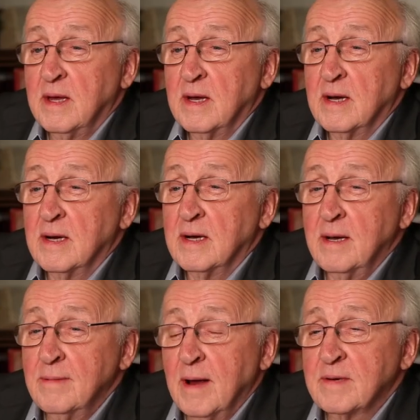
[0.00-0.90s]
Uh,
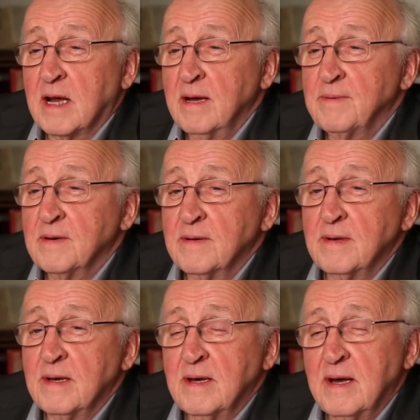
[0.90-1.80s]
Abraham Kuyper,
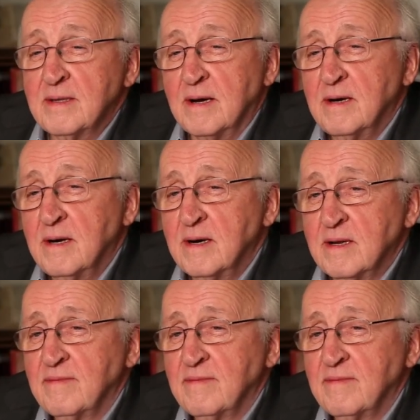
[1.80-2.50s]
uh, at the heart